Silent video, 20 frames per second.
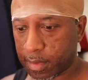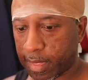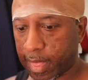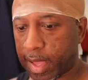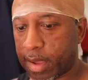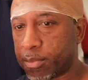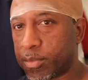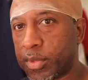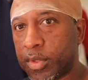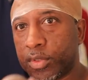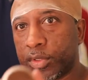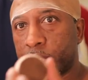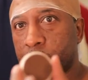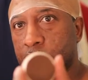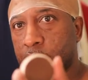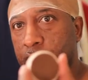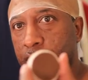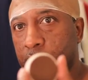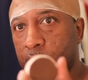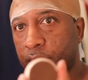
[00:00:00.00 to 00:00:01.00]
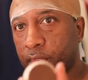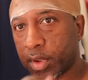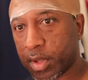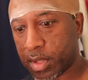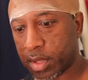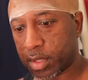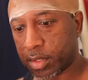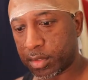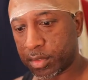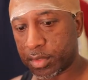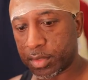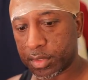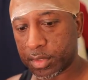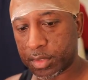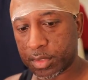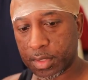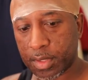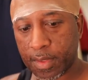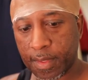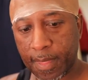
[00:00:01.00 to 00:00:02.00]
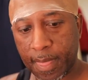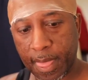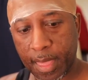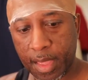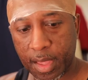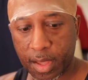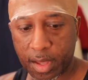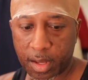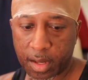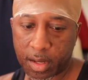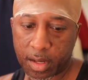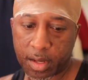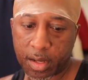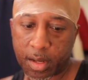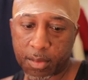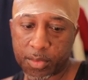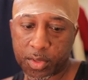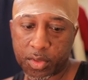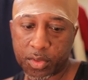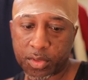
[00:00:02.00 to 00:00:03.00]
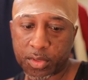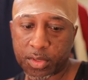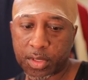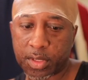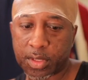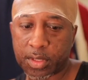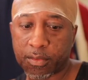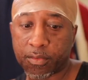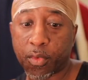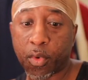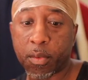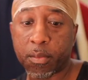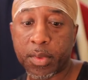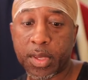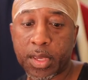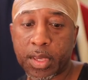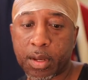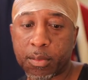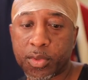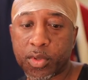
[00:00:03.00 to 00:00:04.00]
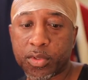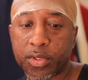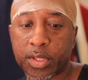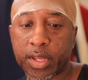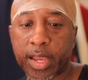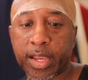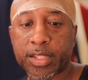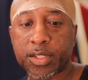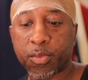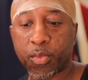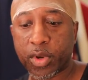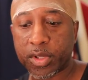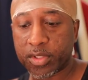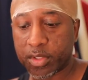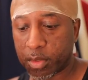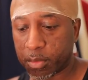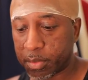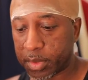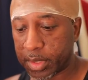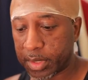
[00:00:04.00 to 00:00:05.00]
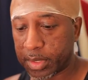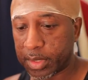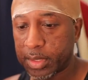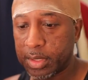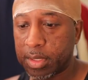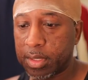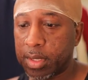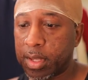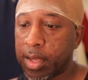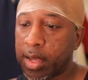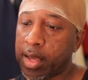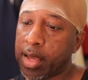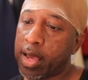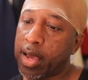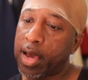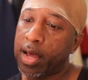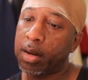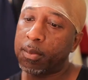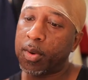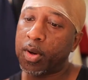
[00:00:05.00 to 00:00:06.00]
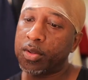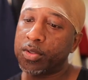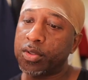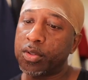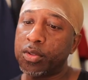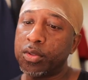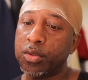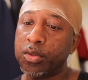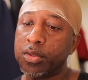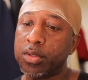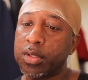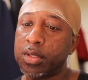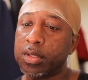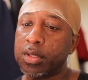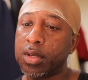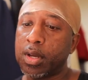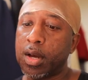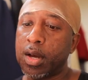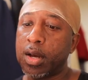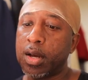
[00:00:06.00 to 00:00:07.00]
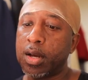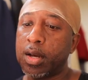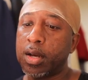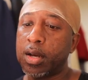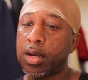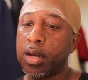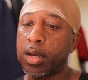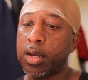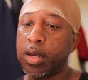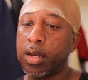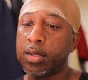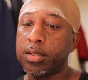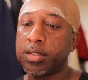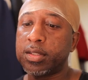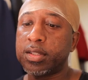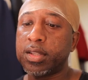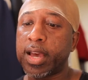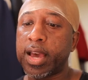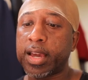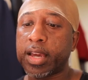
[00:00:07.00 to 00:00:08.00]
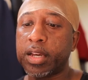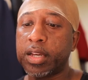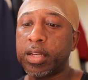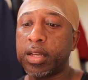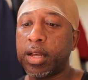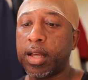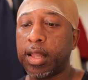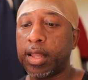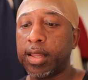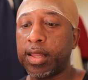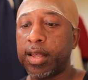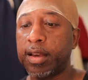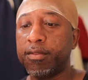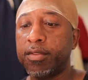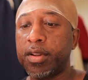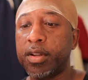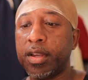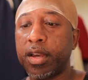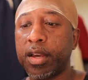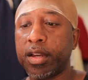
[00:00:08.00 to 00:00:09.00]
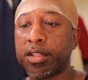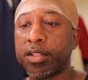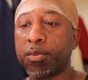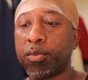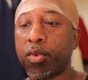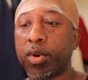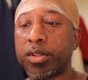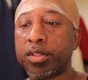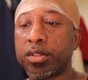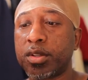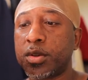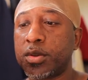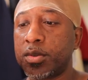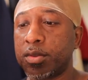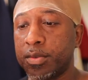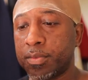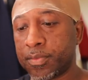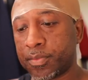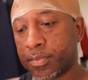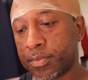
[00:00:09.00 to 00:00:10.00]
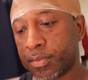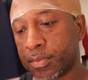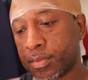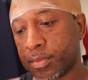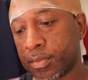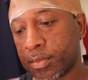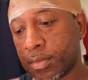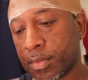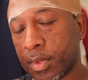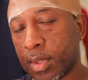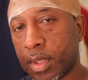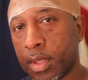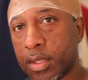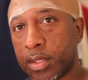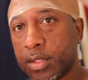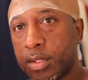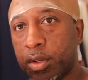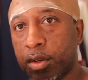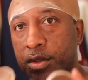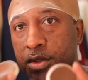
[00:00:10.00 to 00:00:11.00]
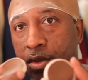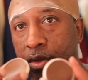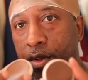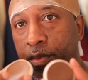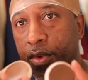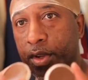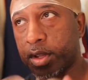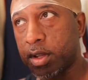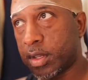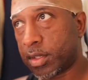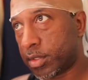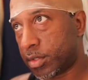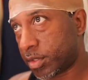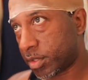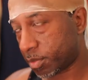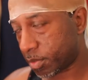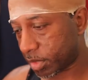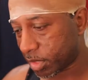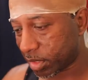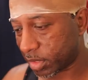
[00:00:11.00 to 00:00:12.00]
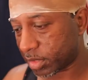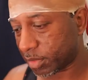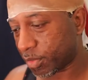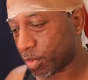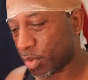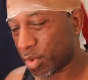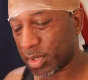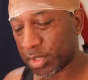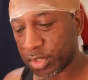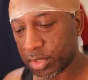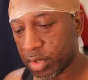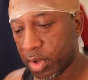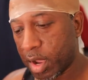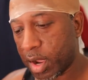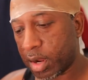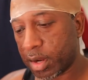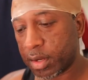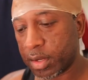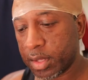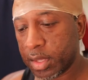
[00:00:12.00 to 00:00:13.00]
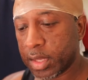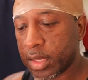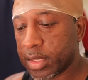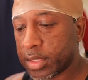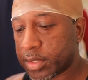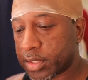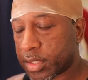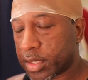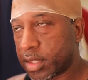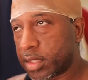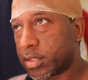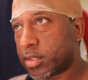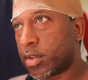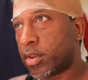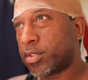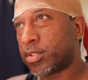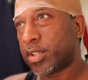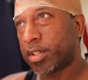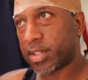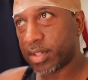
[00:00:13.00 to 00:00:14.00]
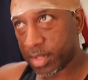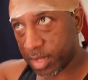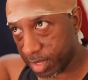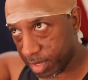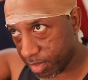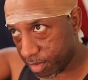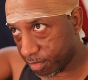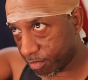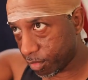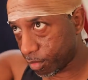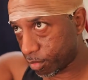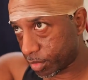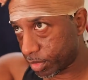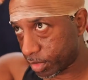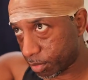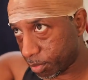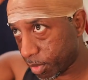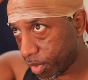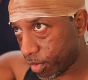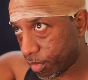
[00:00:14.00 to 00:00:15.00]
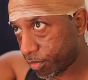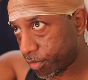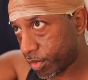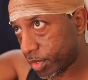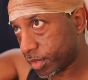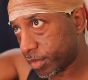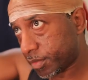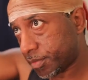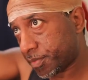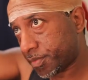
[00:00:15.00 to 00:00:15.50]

I'm using two different colors. I'm using Espresso Bean, and I'm also using SAC 11 Espresso. So two different colors, because of course my skin tones are never really perfect